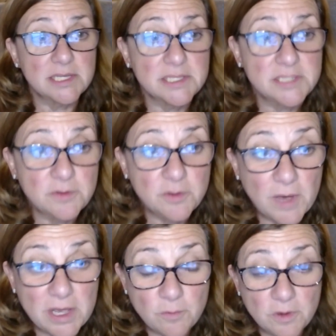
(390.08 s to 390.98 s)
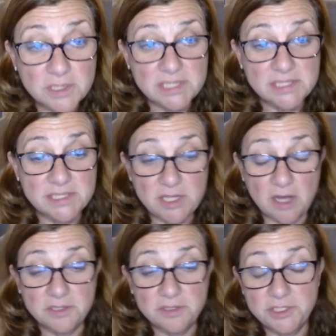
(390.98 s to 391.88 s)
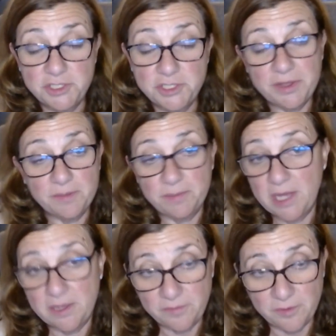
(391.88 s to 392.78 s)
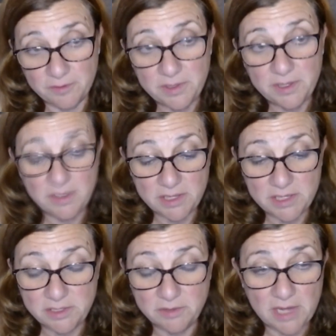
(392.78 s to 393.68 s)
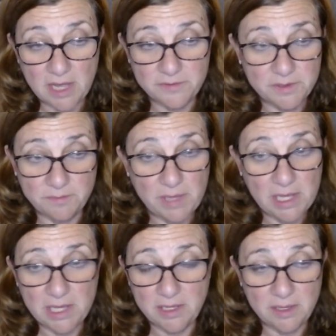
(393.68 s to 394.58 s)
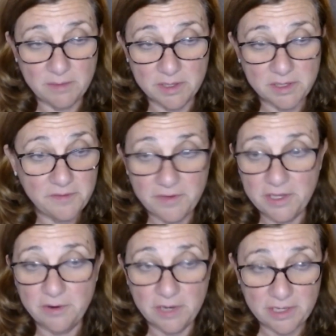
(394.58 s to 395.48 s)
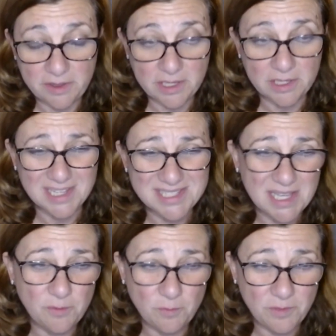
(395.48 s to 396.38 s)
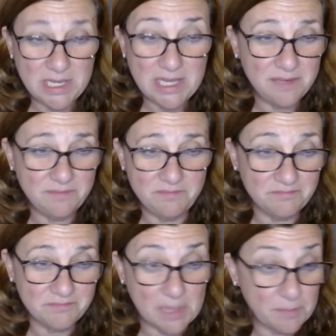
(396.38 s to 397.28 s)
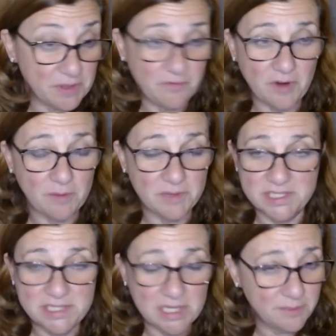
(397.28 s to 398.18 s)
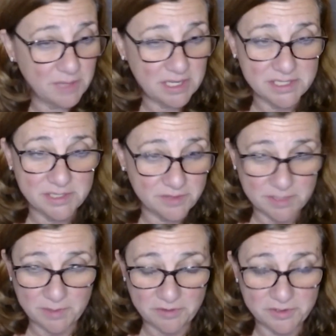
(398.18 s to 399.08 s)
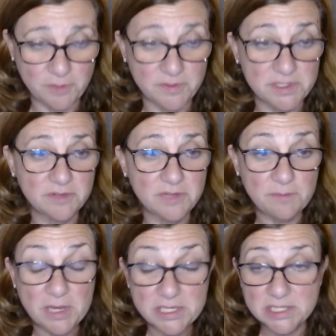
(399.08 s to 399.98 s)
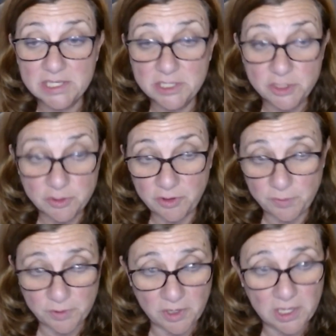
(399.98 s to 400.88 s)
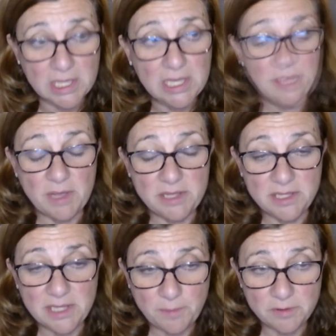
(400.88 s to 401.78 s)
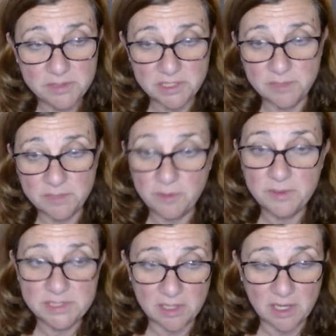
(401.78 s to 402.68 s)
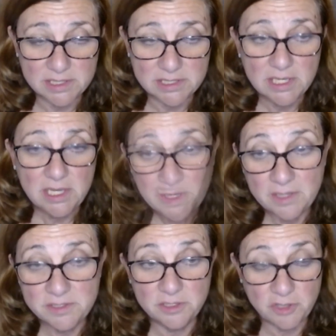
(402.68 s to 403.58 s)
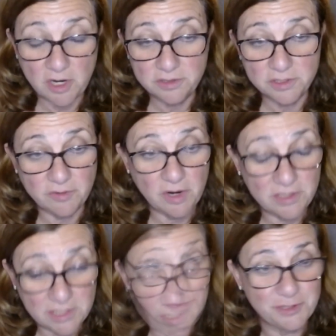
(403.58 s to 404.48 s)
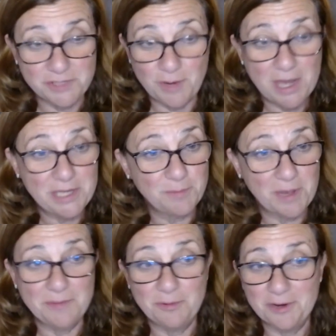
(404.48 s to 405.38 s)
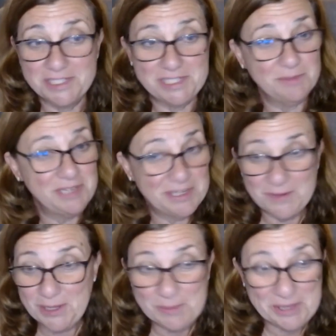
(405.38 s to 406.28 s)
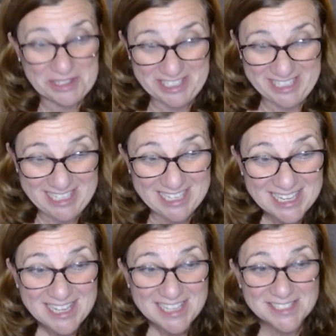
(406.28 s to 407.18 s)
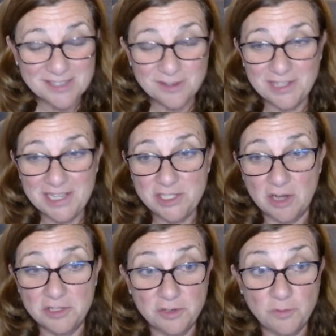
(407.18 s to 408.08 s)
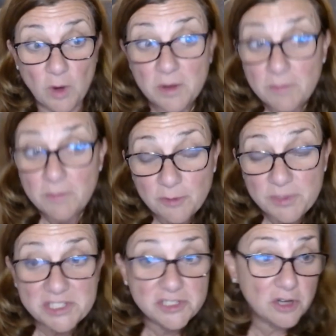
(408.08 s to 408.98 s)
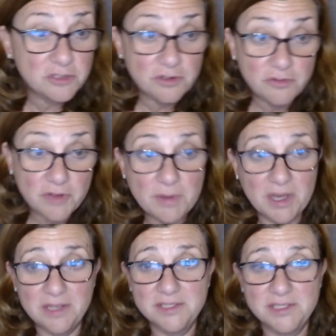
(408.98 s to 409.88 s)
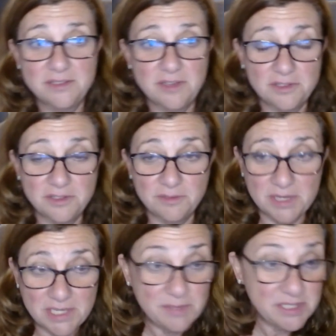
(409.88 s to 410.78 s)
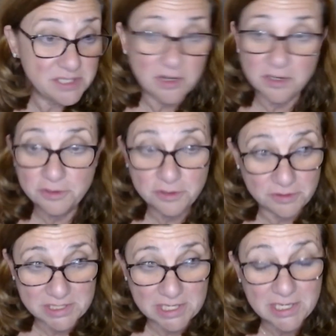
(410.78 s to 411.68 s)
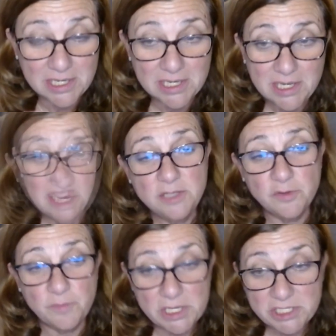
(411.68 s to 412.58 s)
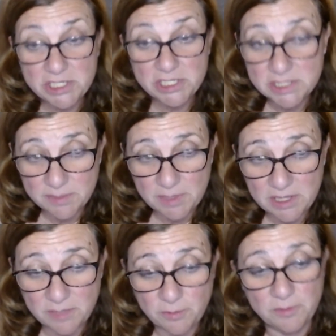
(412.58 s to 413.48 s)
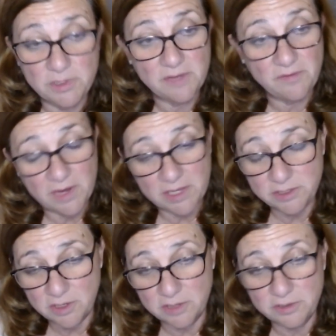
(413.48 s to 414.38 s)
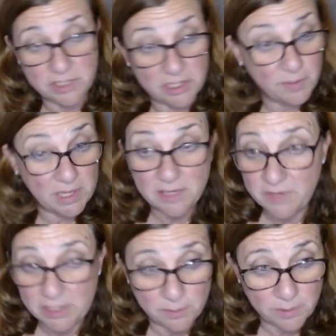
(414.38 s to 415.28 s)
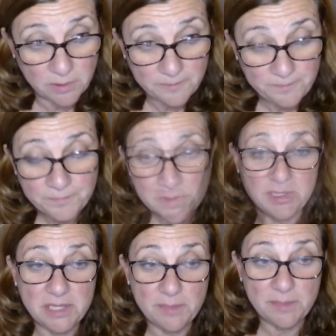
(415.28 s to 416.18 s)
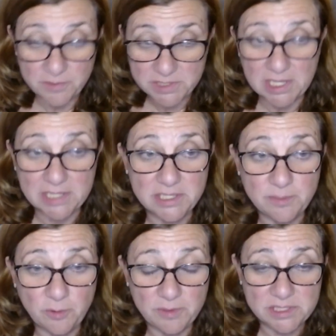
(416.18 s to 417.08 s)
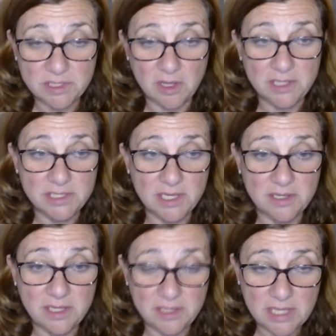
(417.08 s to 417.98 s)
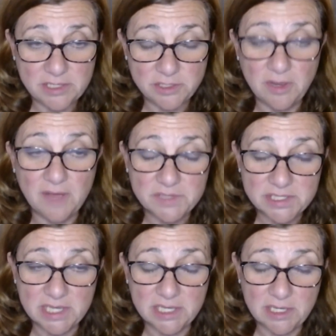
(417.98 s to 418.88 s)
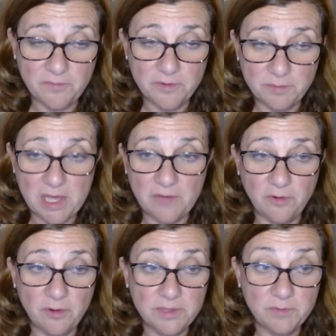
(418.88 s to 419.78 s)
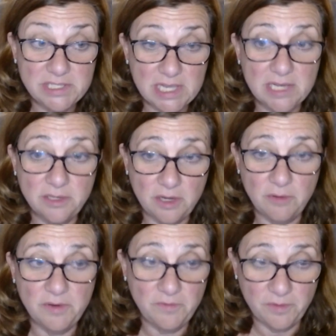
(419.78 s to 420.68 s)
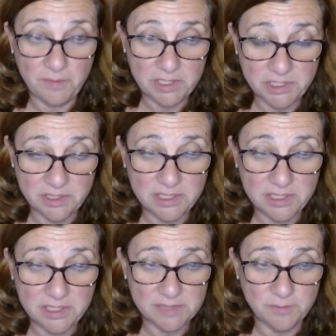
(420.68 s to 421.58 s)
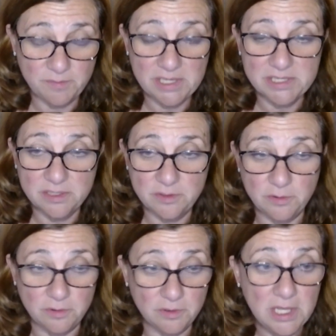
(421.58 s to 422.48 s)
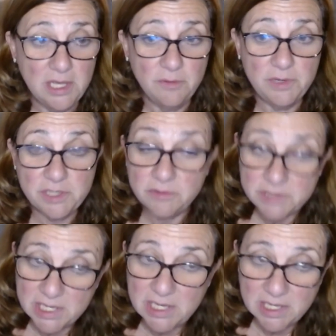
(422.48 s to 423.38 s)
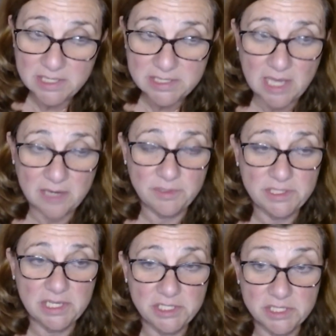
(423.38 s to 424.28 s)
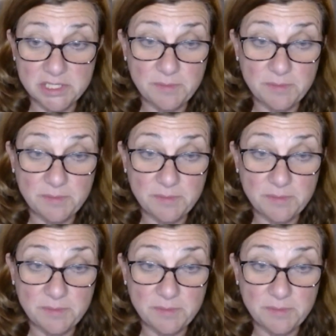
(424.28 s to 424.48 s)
So the way it works is doctors join the platform and they don't have to pay a monthly fee or anything unless they need something from us, like telemedicine or some other service. So they basically can join UberDoc, and then they post an appointment slot. And so the doctors are all just ranked by proximity and availability. So like Dr. 1 mile beats Dr. 3 miles, and Dr. Monday beats Dr. Tuesday. So if a patient needs to make the appointment, they find the doctor nearby available, and they select an appointment slot, and then they do have to sign up for the platform, but we take no information. This is what makes it cool. We don't take any data. We take just the